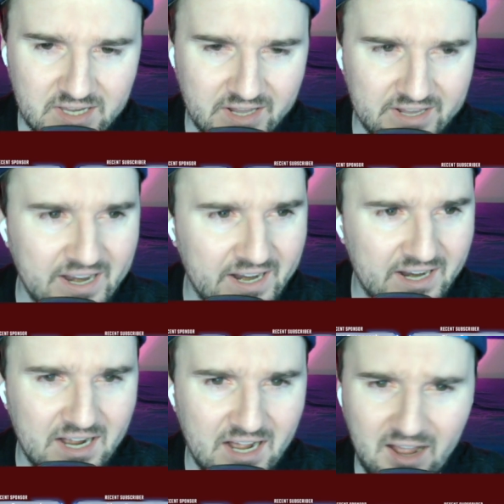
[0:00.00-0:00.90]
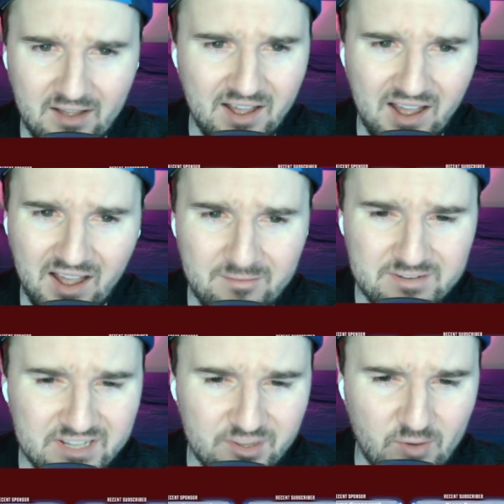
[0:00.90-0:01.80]
yeah, I, am gonna
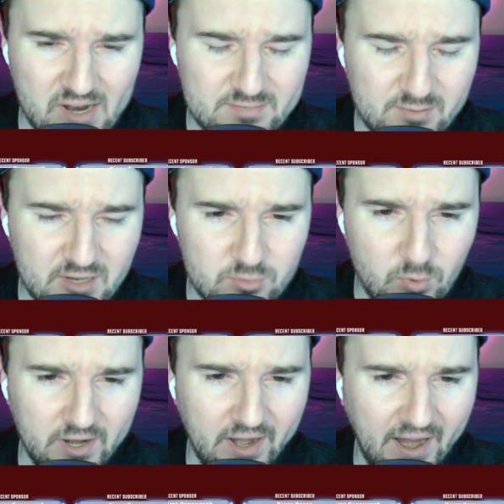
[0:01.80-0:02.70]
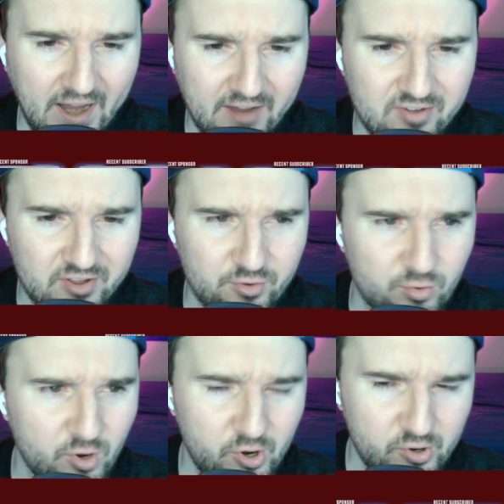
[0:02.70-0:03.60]
take the Reds plus one and a half on the
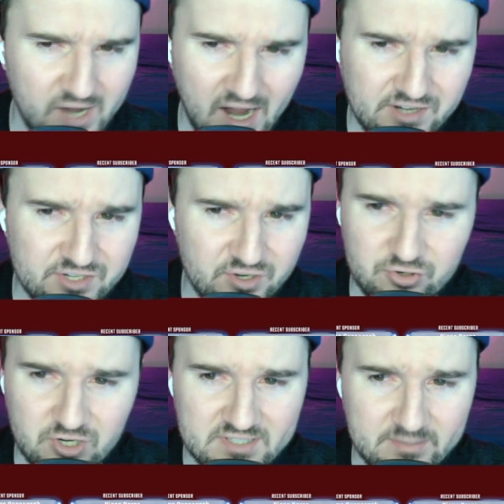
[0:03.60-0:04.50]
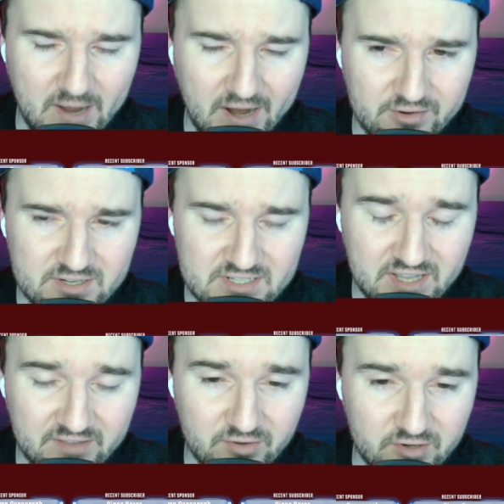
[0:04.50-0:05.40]
road. I just don't trust the Pirates.
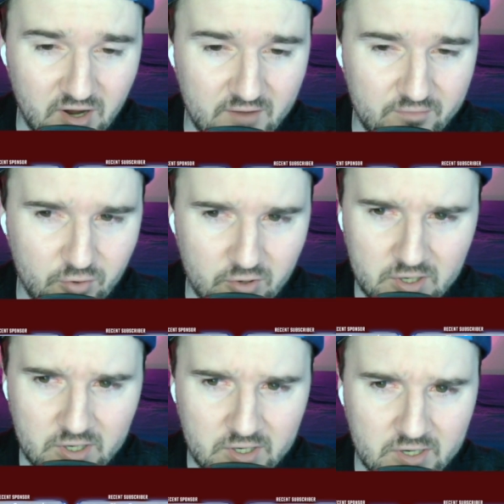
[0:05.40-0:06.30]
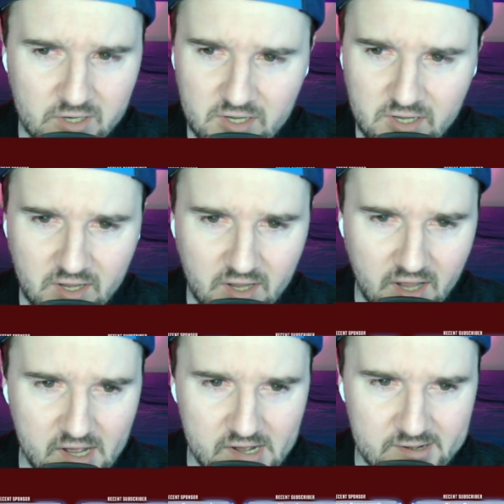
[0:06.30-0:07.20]
They've looked awful.
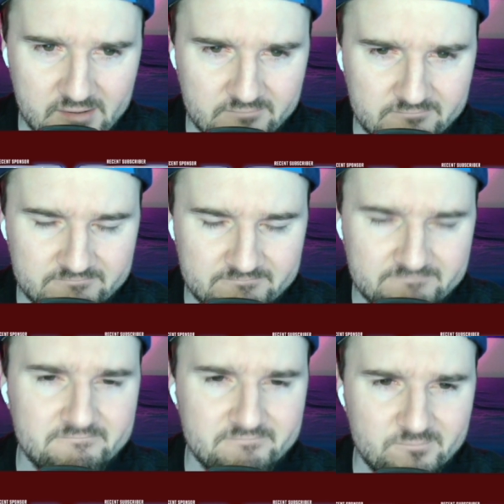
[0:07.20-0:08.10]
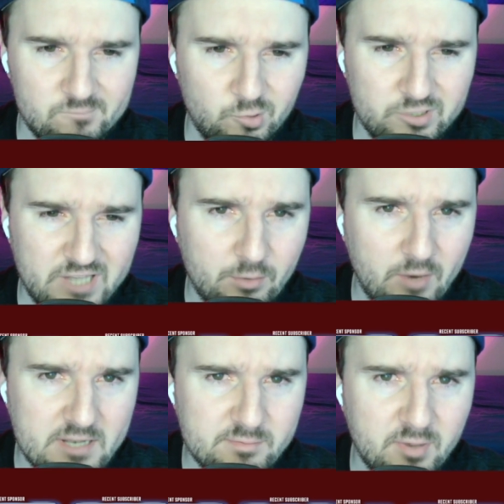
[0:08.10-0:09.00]
Um, we'll take
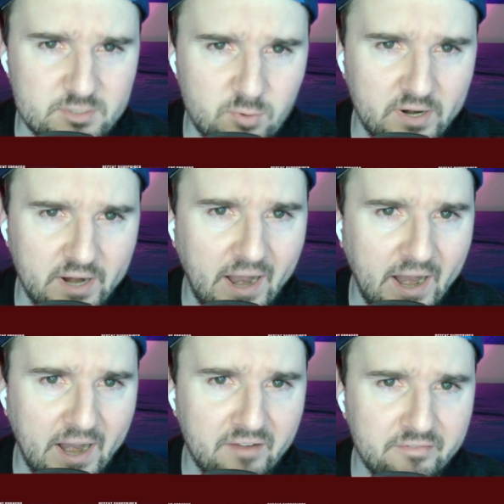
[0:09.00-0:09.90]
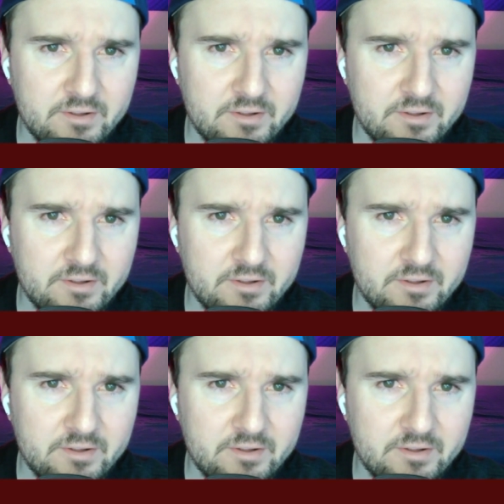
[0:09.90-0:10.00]
Reds plus one and a half.